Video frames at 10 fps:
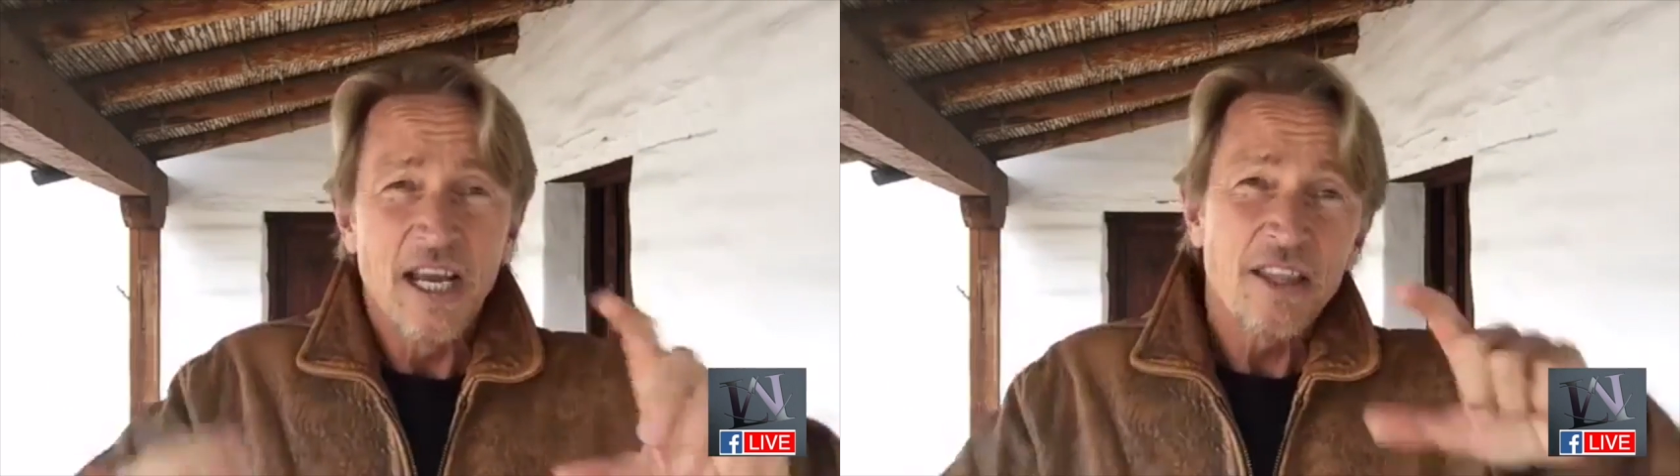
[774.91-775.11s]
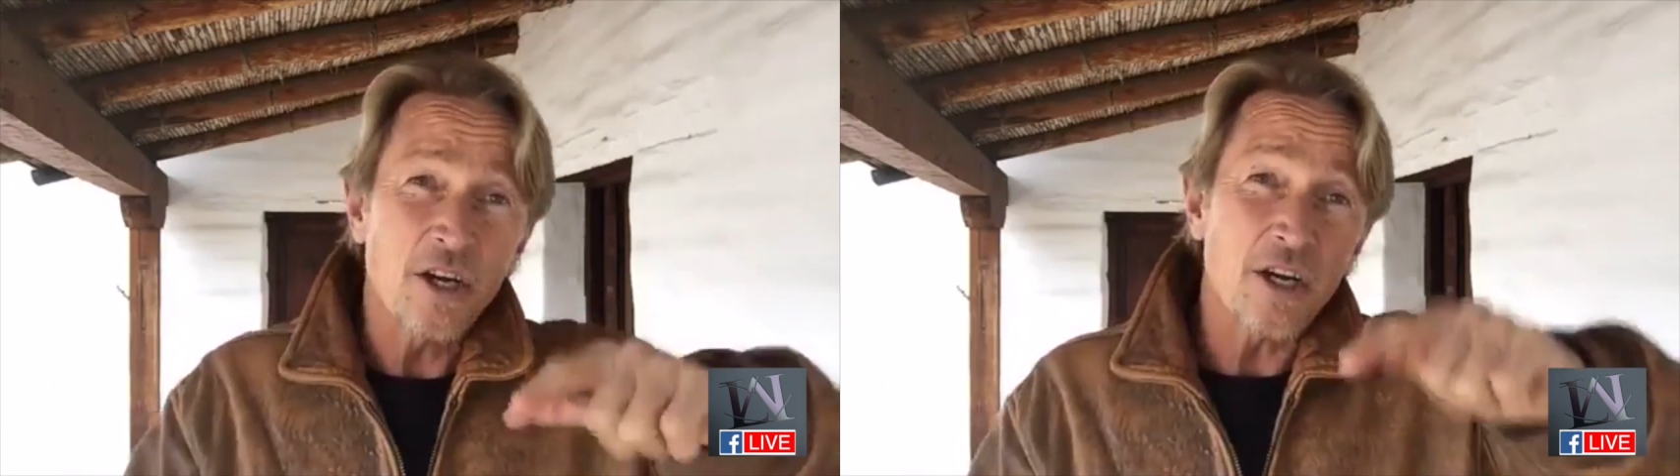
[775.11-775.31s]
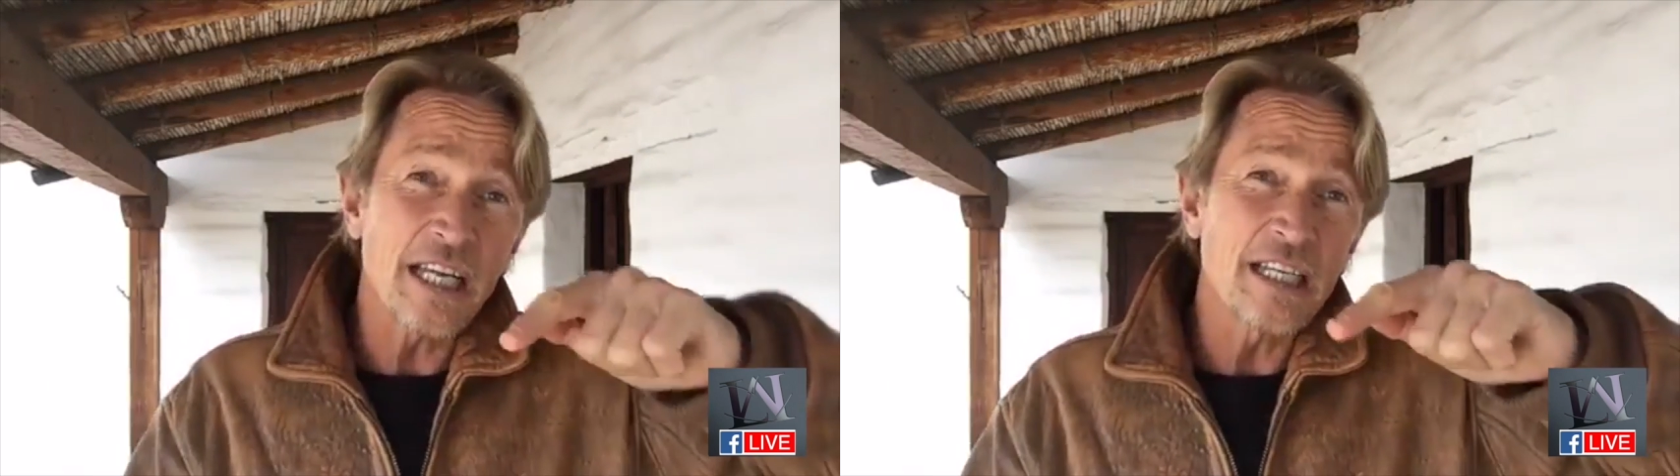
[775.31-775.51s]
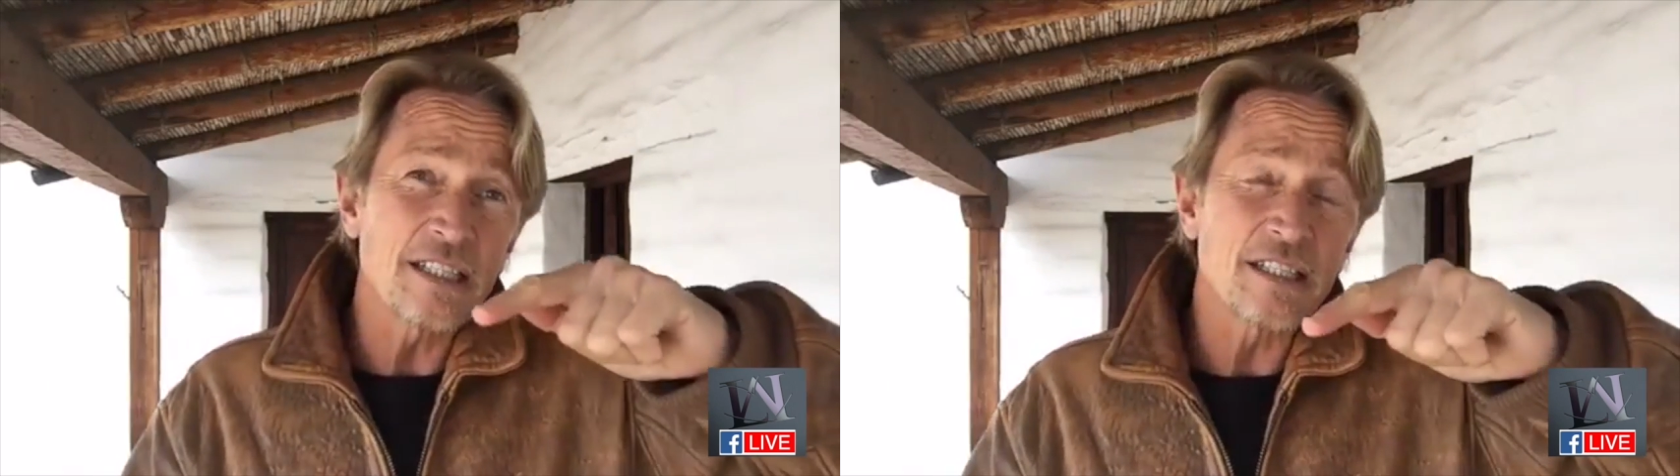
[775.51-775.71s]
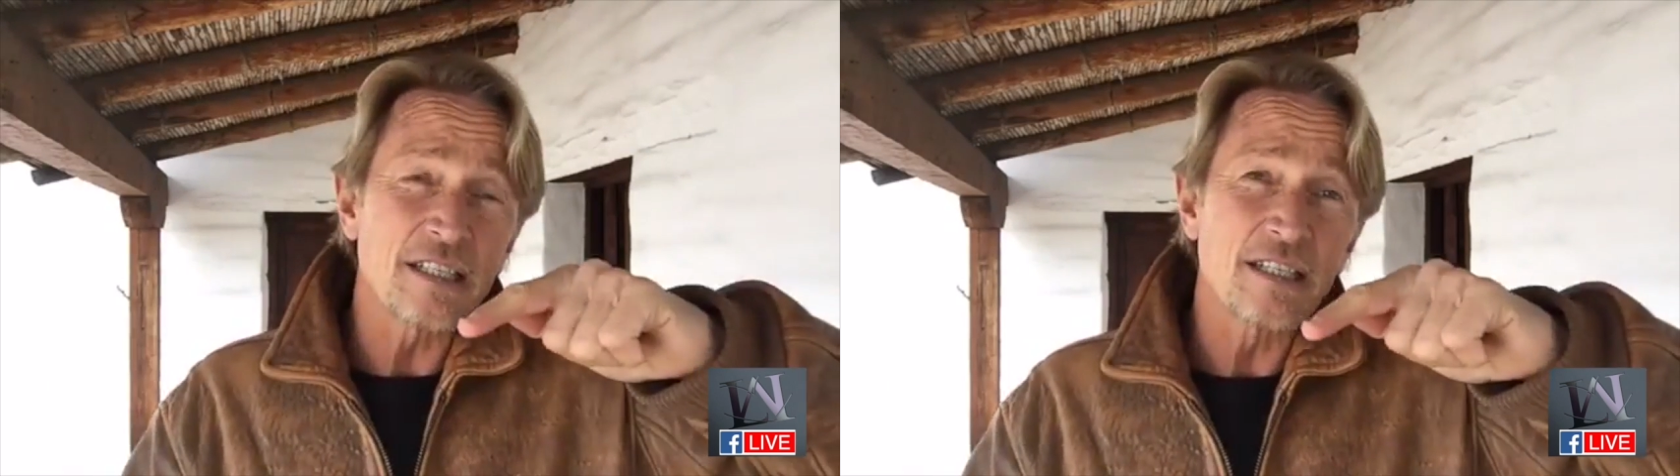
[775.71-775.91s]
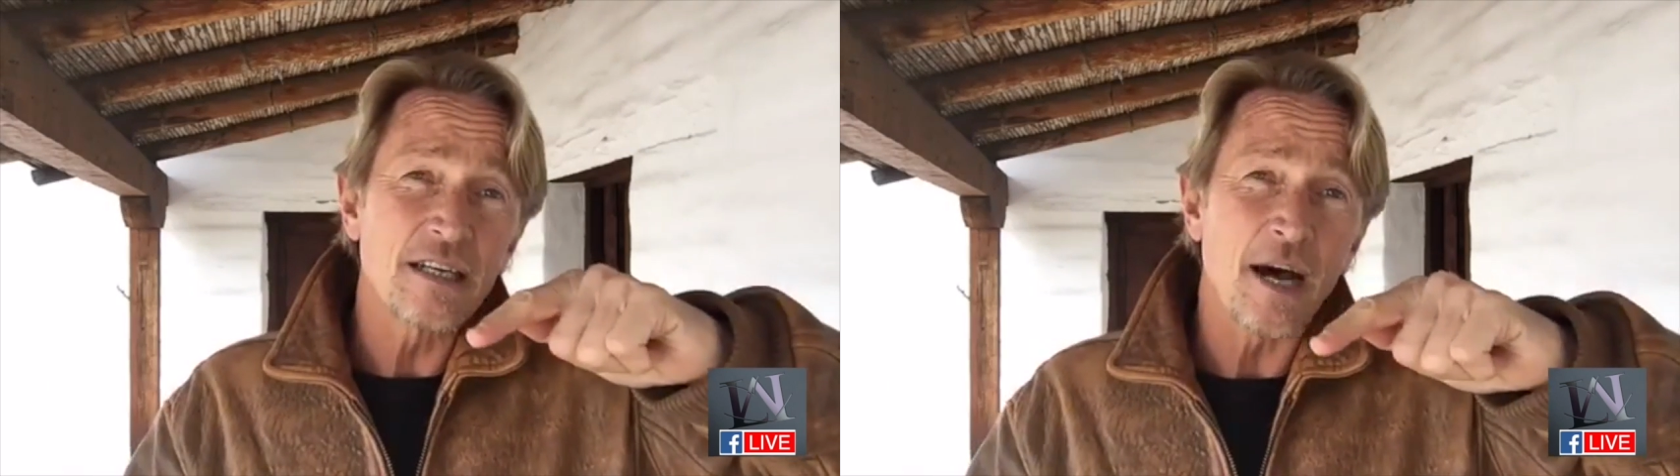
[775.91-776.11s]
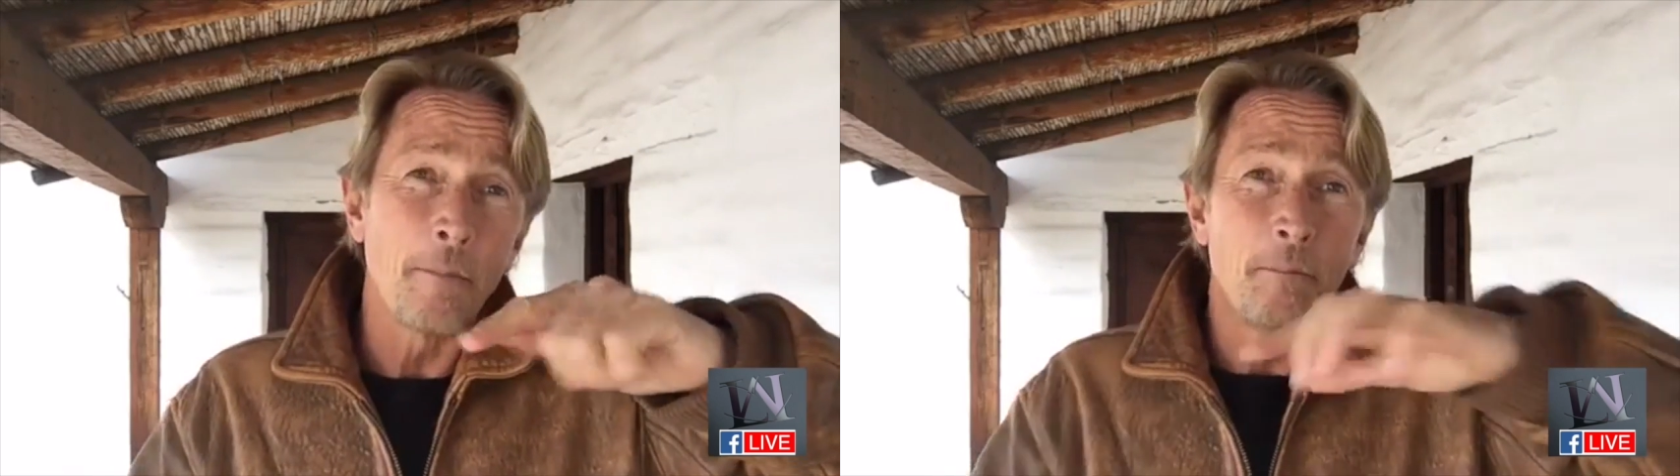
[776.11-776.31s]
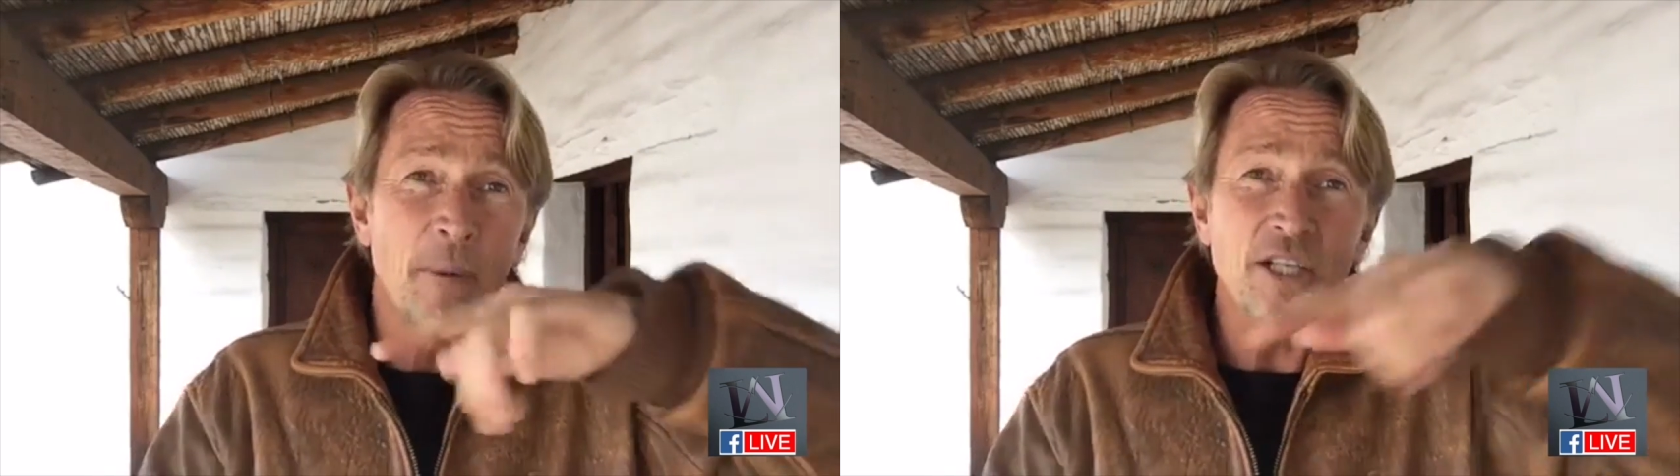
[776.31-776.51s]
There is a
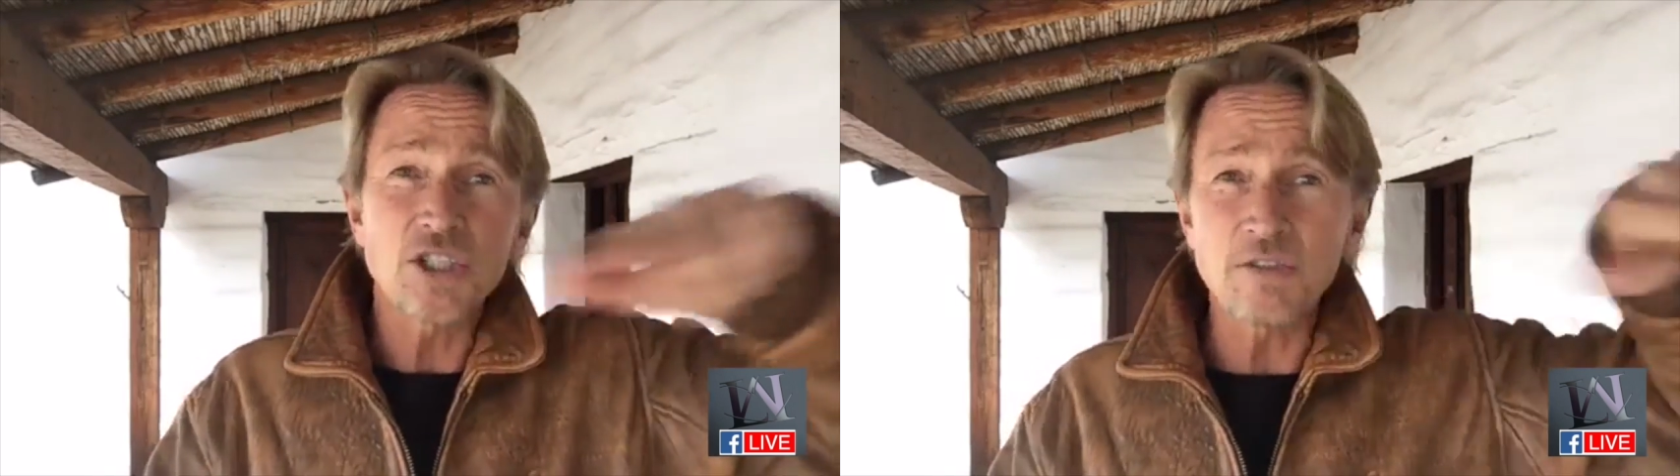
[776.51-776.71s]
bunch